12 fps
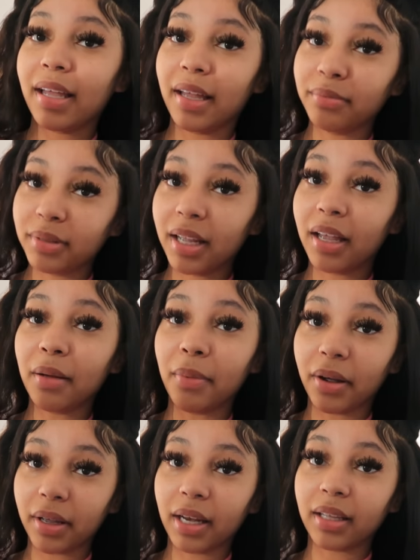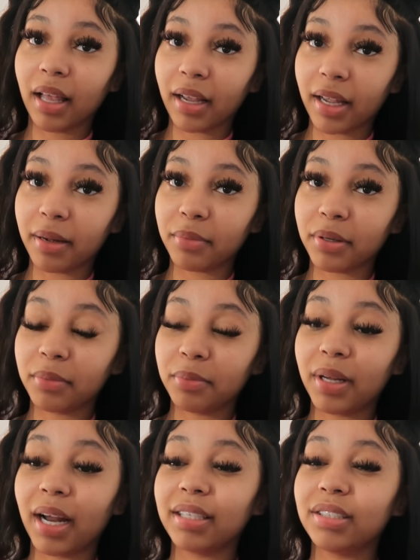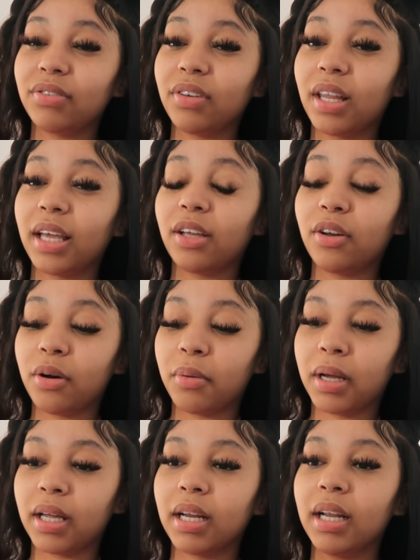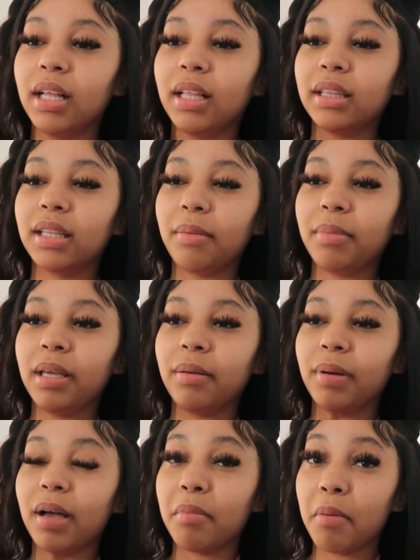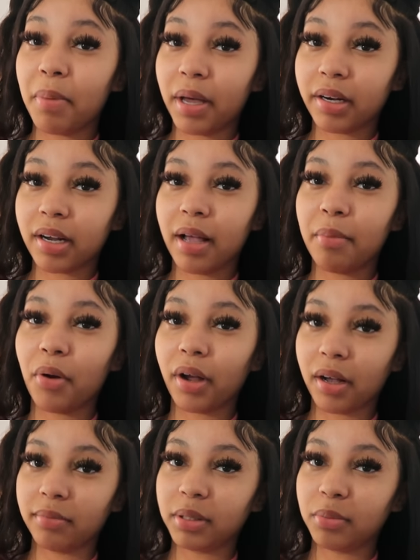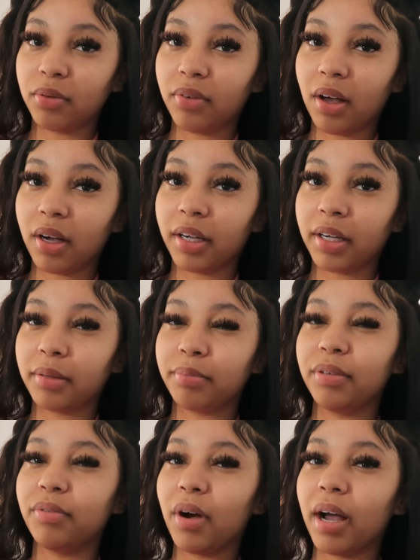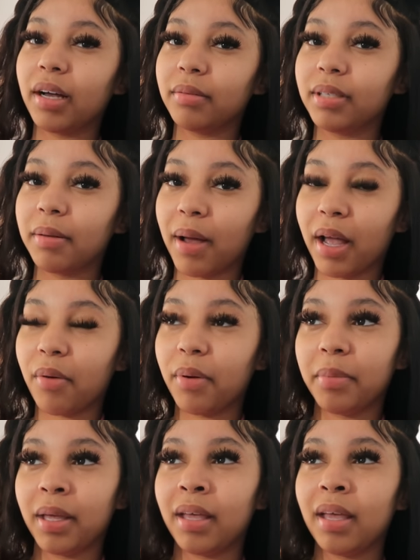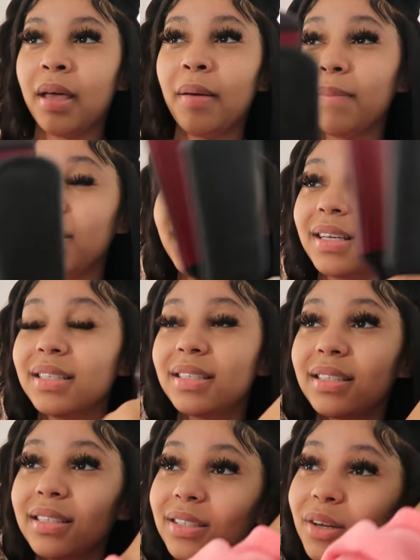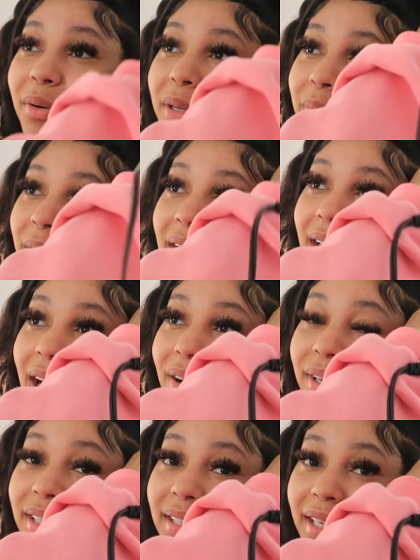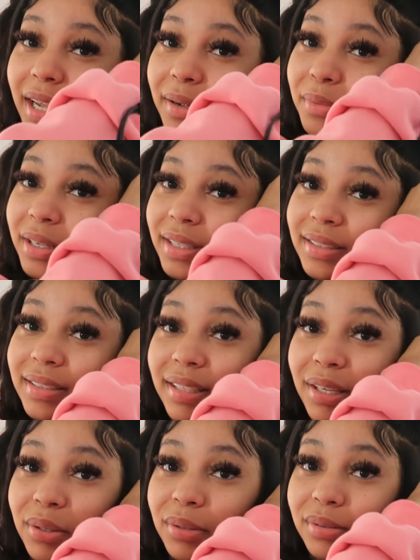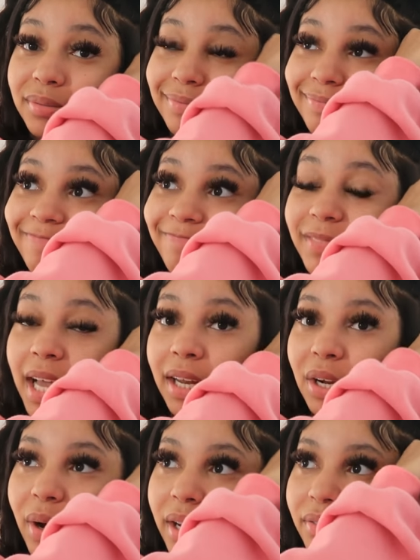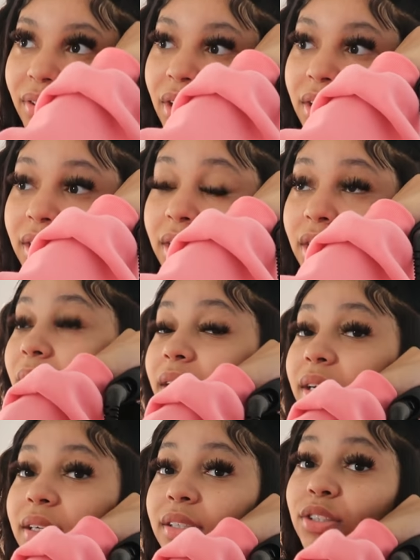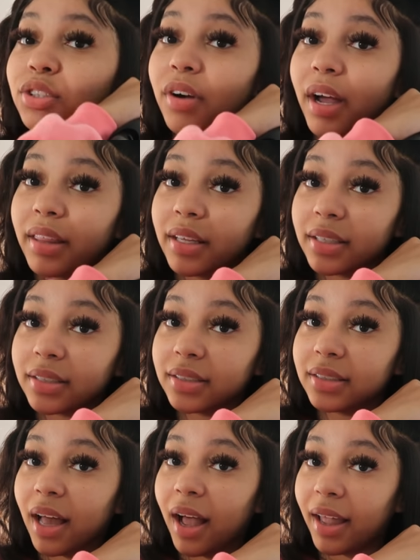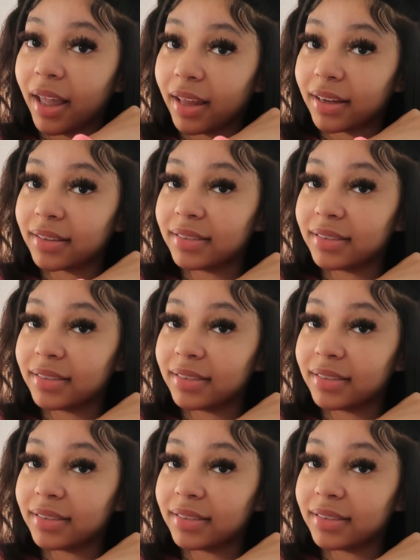I am thinking about getting that camera, but I just feel like, you know what, let me become a better and more comfortable vlogger before I update my equipment because knowing me, I'll get the camera and still not know how to vlog. We're gonna try this again.